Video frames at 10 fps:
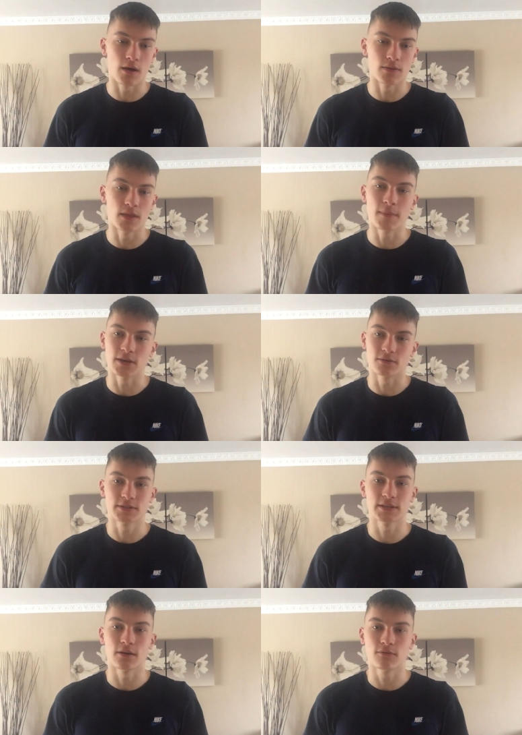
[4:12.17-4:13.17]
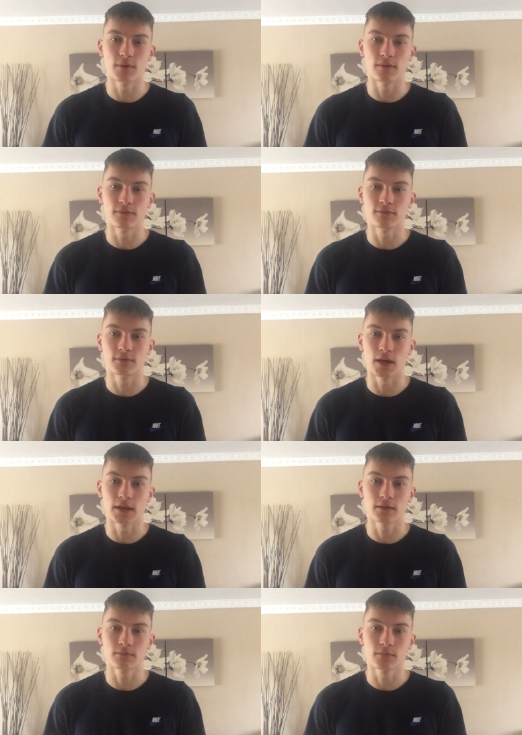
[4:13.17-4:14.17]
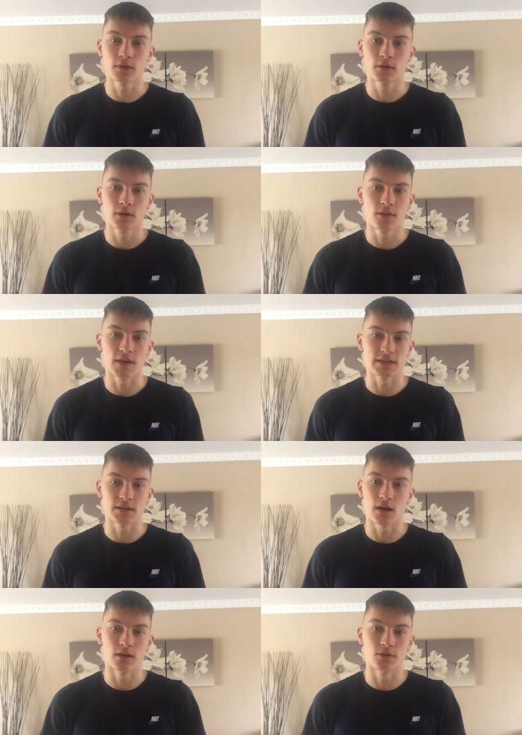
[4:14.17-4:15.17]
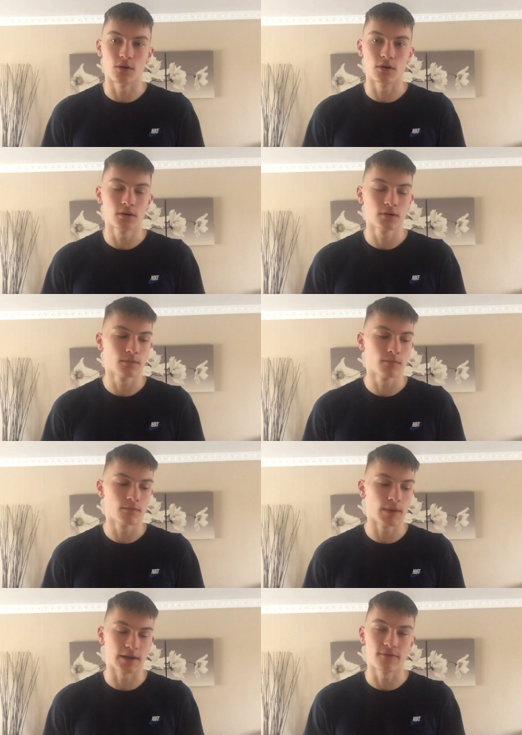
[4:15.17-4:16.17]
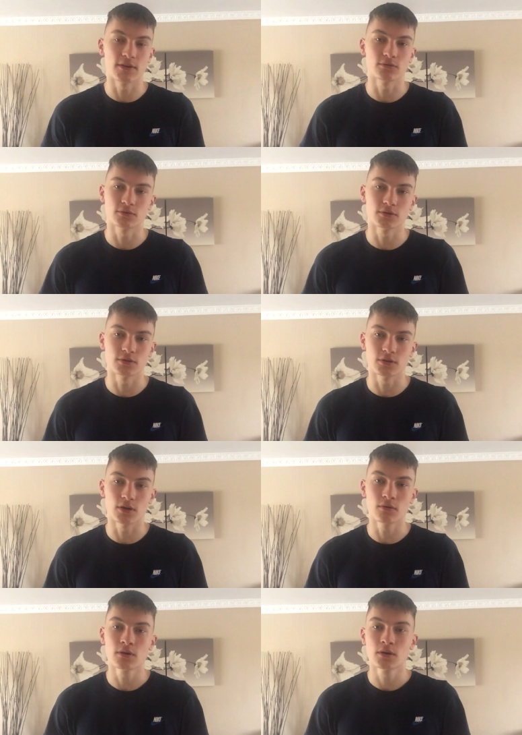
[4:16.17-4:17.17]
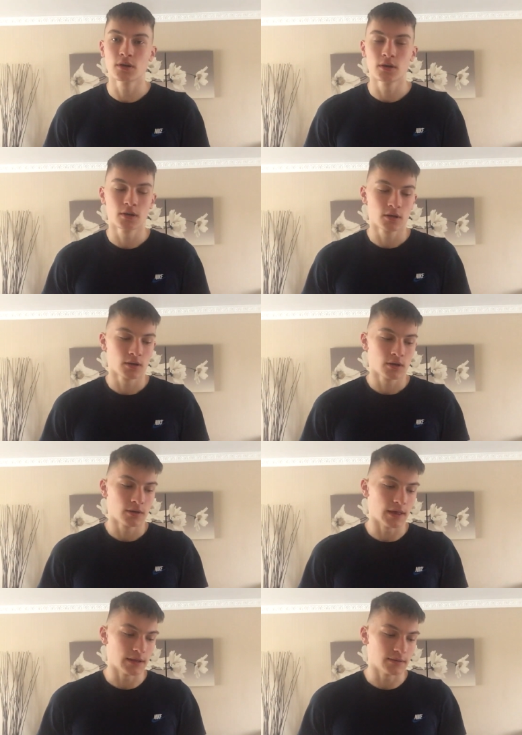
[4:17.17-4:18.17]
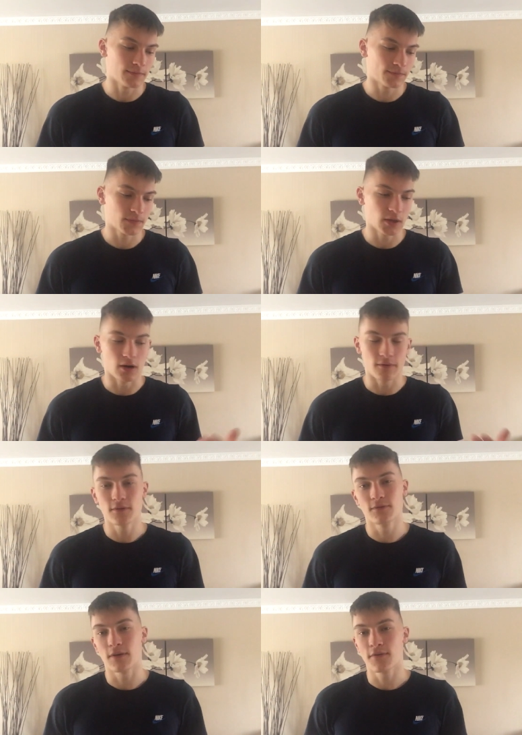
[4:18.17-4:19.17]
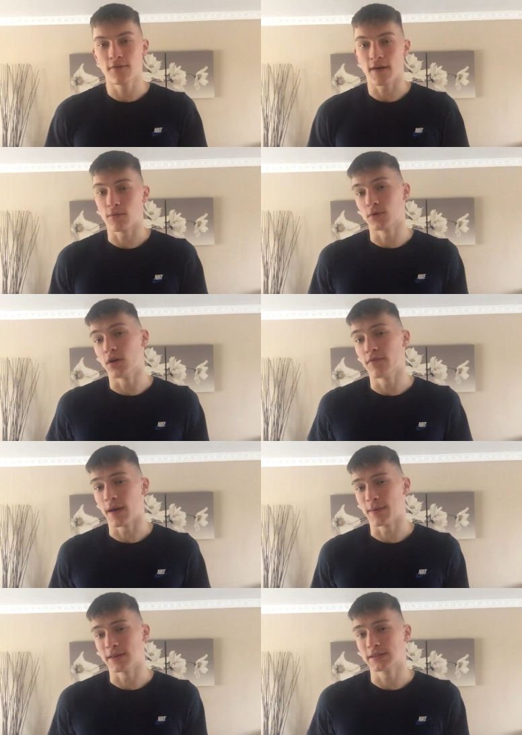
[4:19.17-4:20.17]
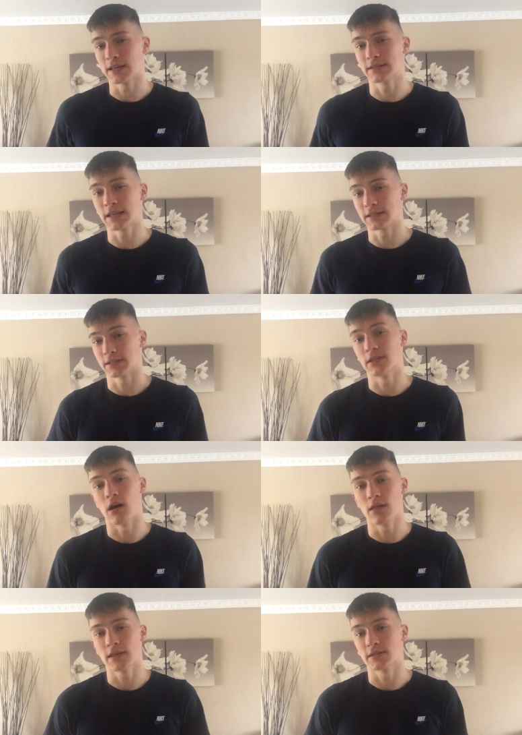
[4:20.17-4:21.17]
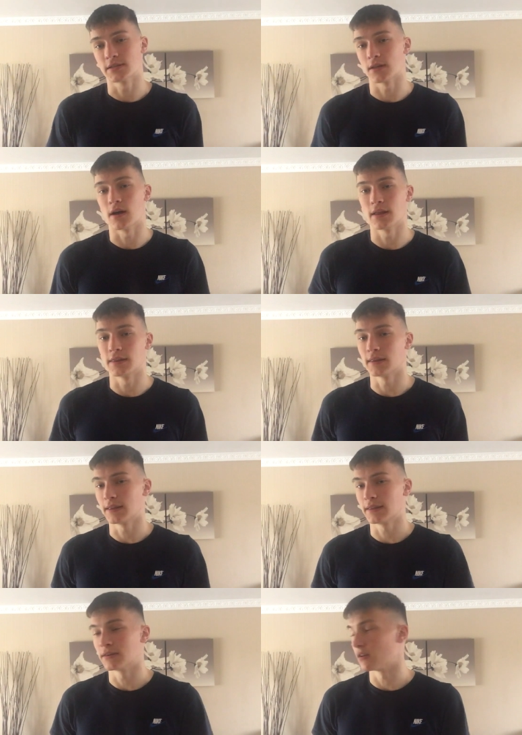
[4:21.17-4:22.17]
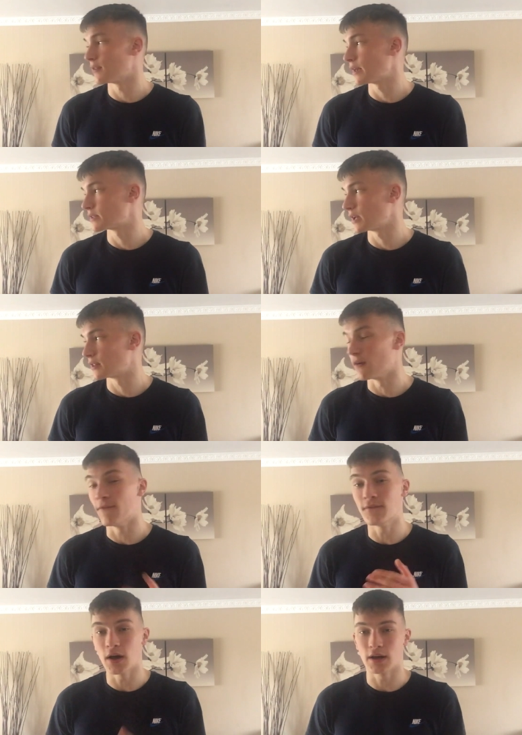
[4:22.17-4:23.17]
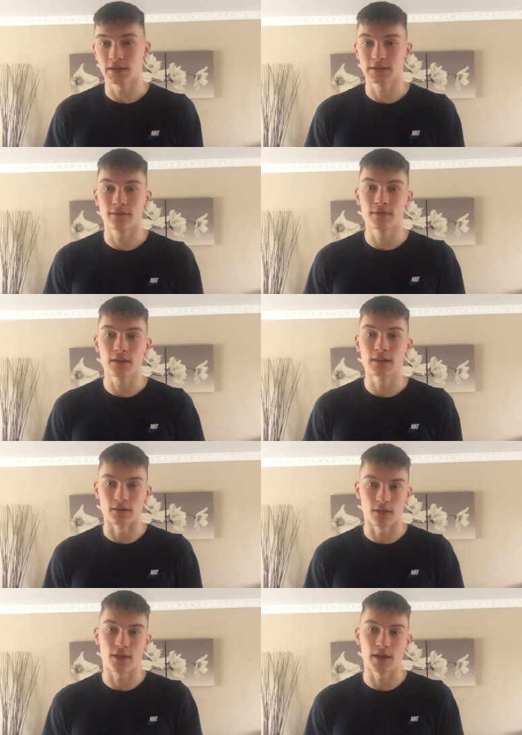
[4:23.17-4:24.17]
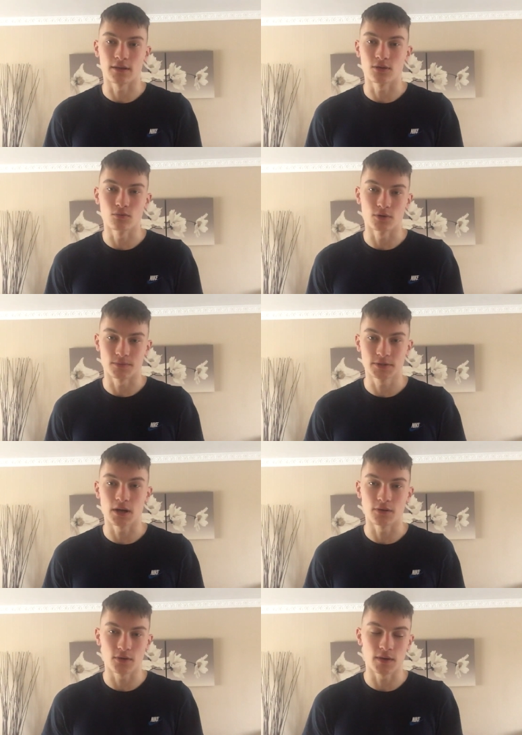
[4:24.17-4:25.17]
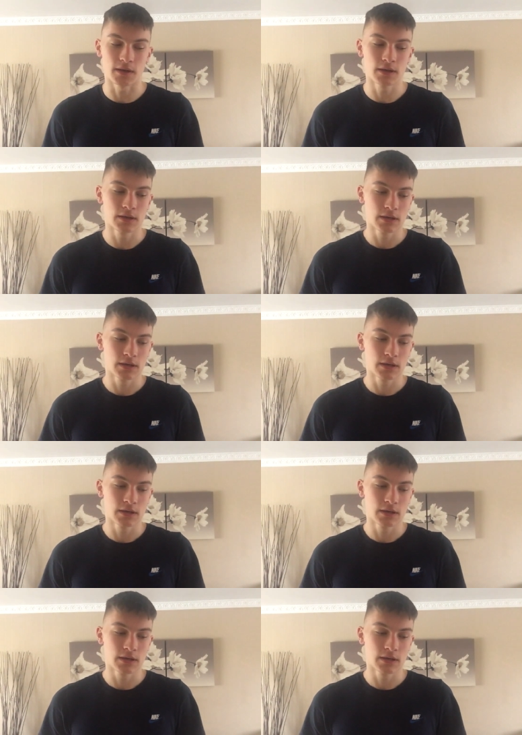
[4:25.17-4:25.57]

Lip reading: numbing yourself with like things that are not beneficial to you. Then, you know, if you found what NoFap is, that's a start. That's a start, and you know, that's like the first little thing you want to start doing.